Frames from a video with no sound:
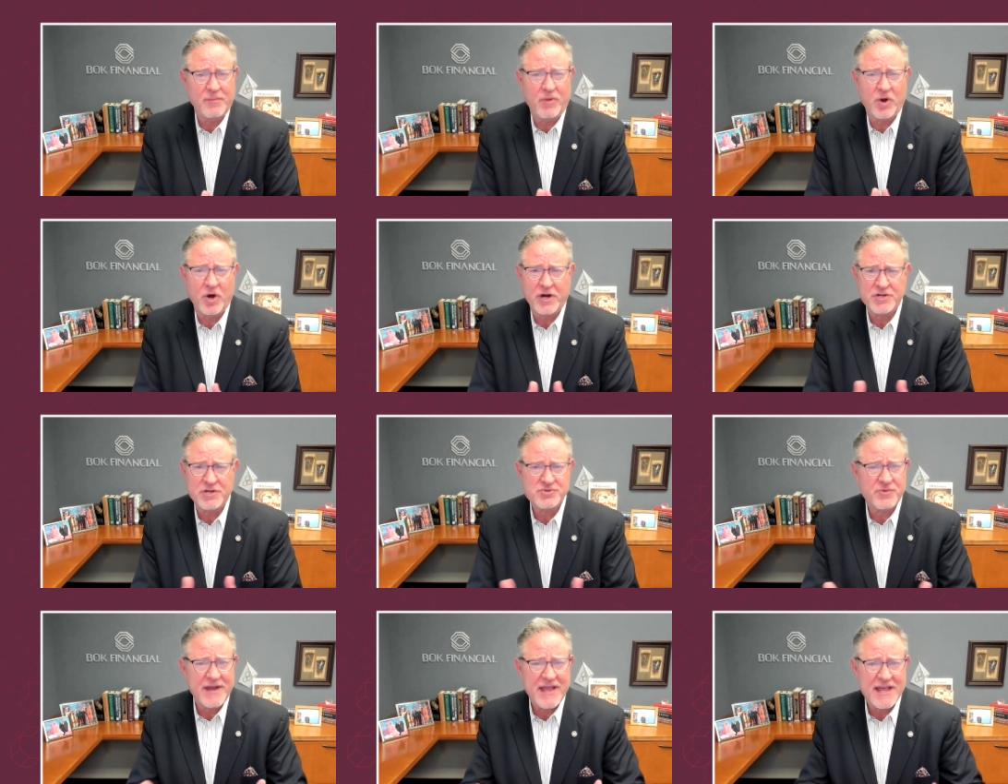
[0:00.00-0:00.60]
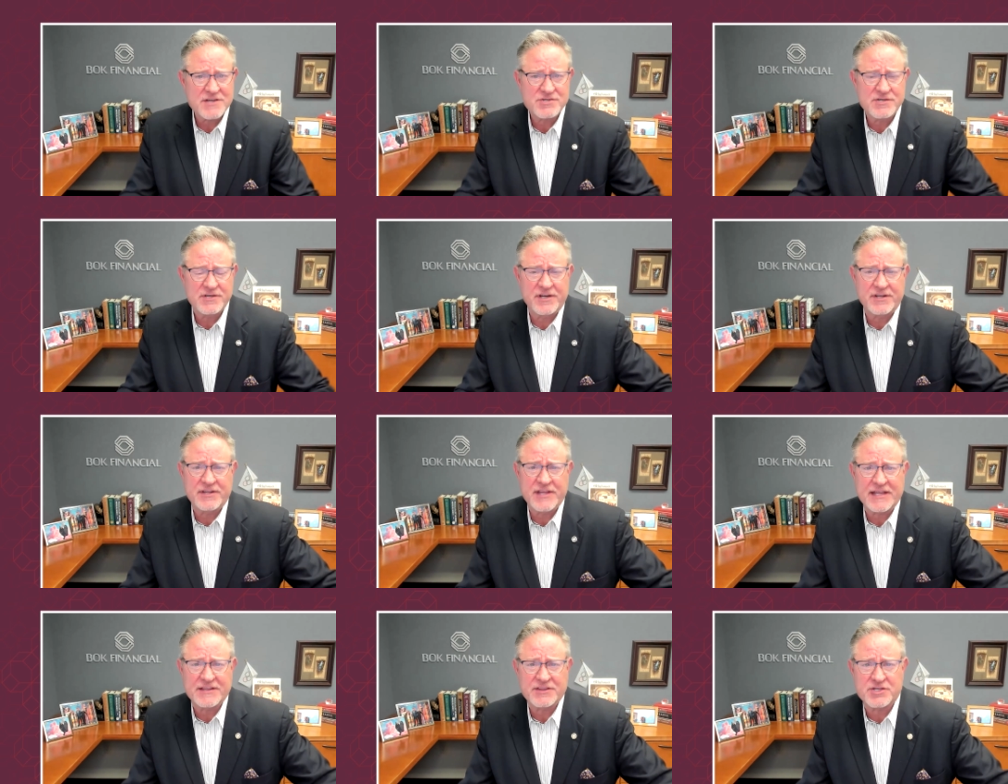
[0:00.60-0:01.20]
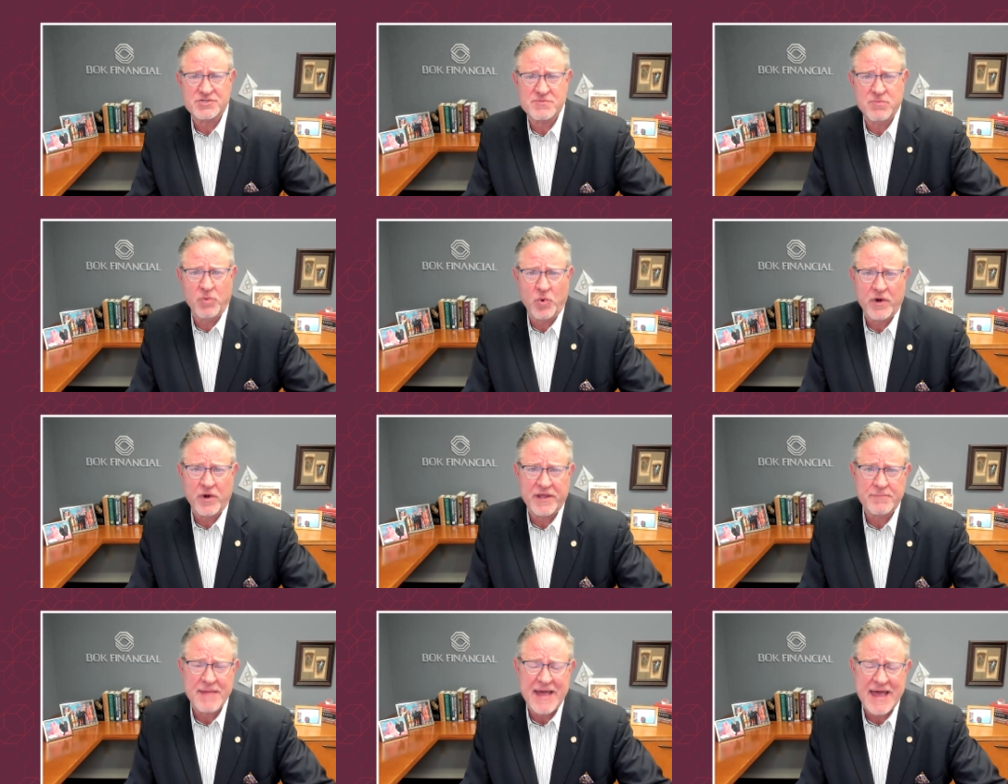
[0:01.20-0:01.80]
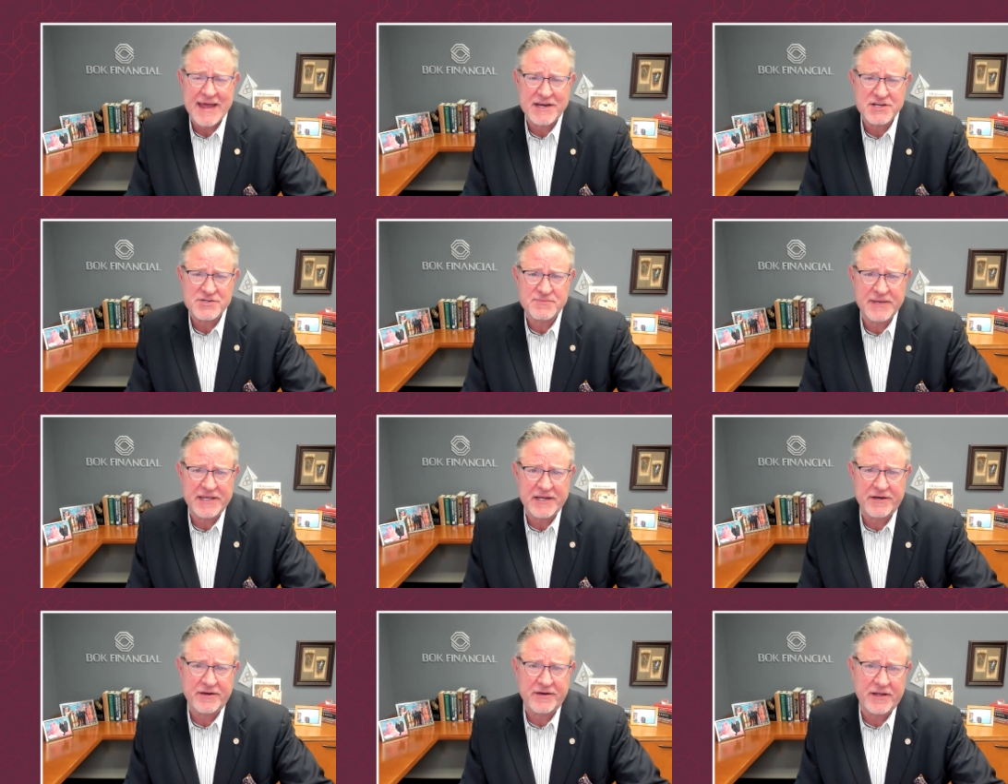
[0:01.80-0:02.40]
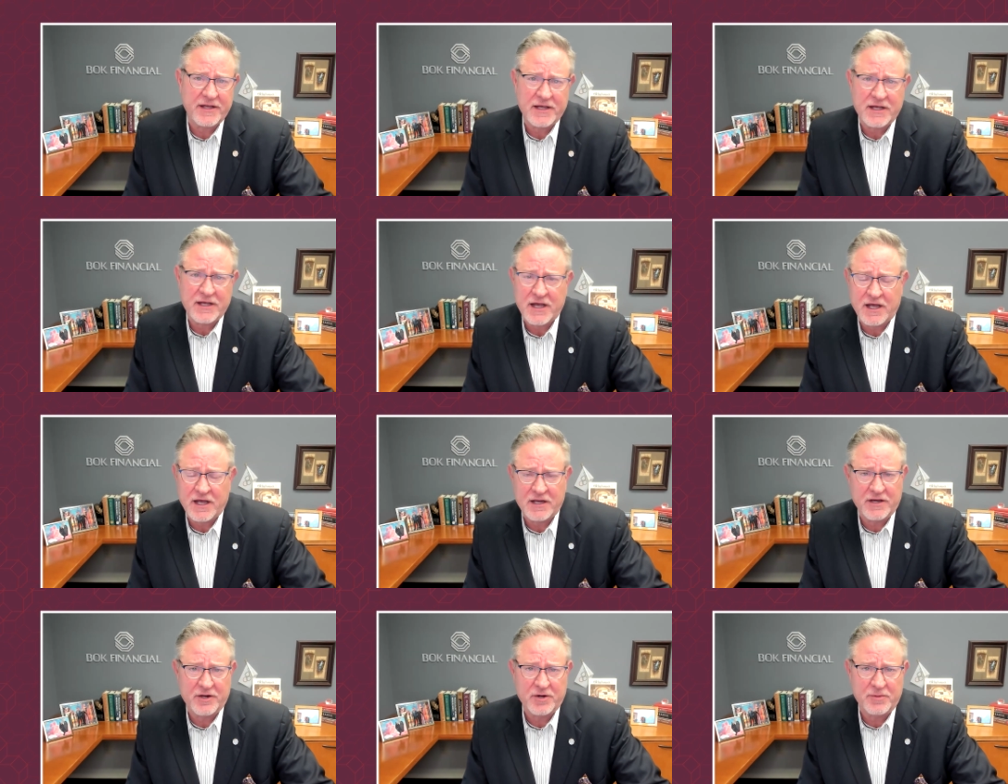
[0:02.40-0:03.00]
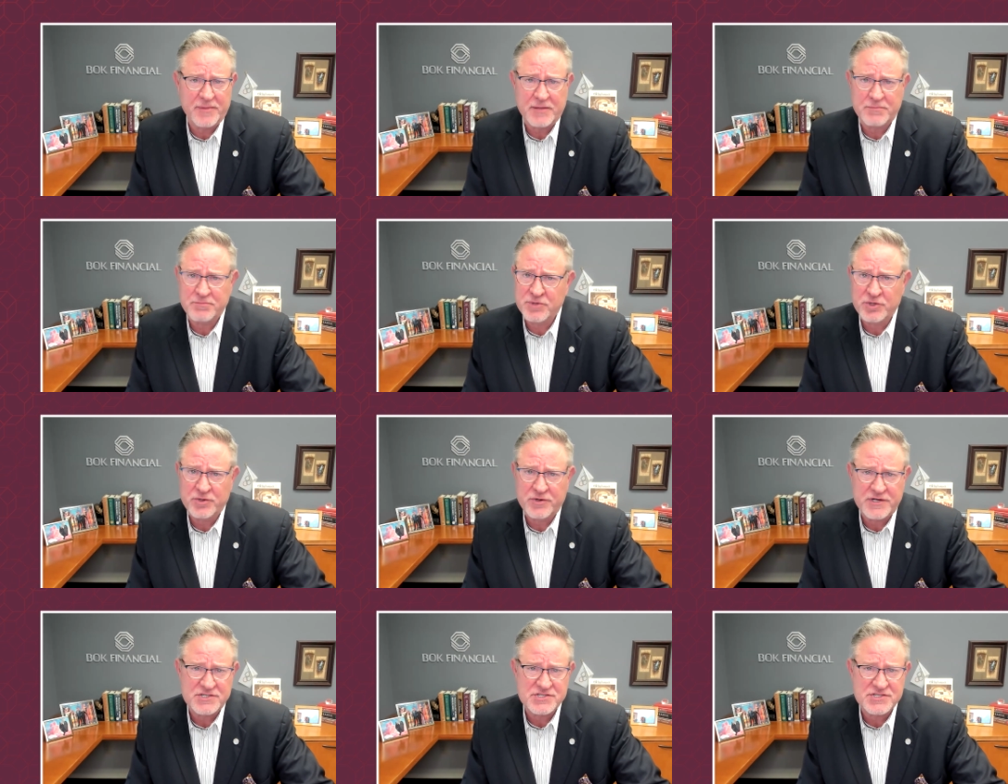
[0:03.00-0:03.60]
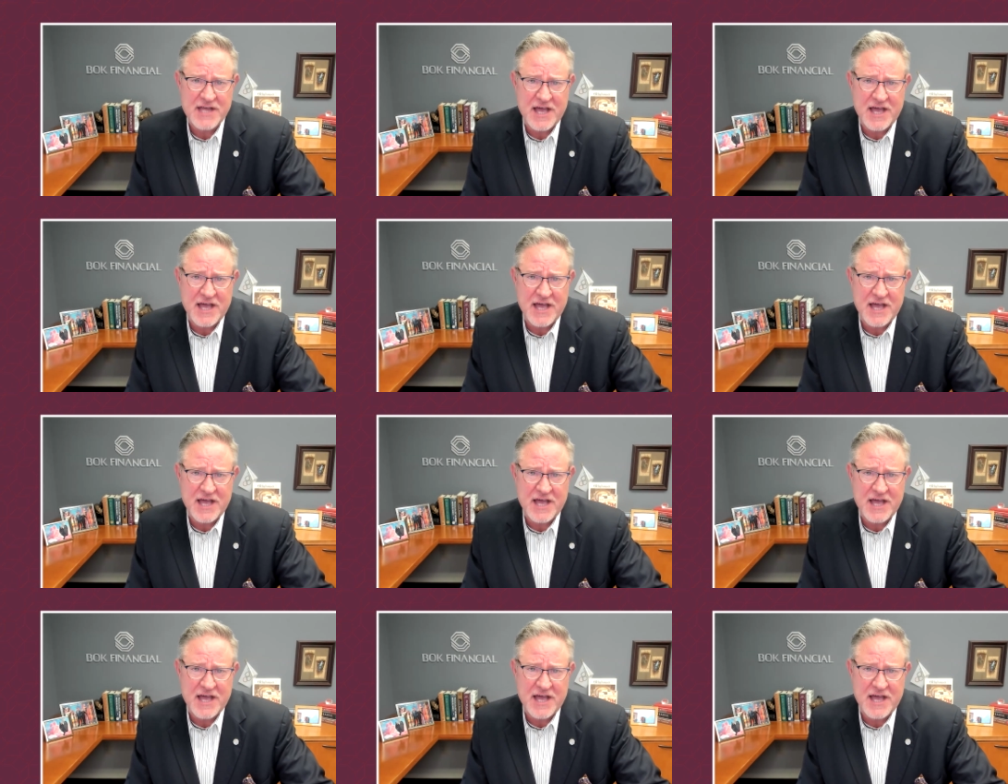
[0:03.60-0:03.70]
the market's reaction to that this morning, Matt, has been a little bit muted.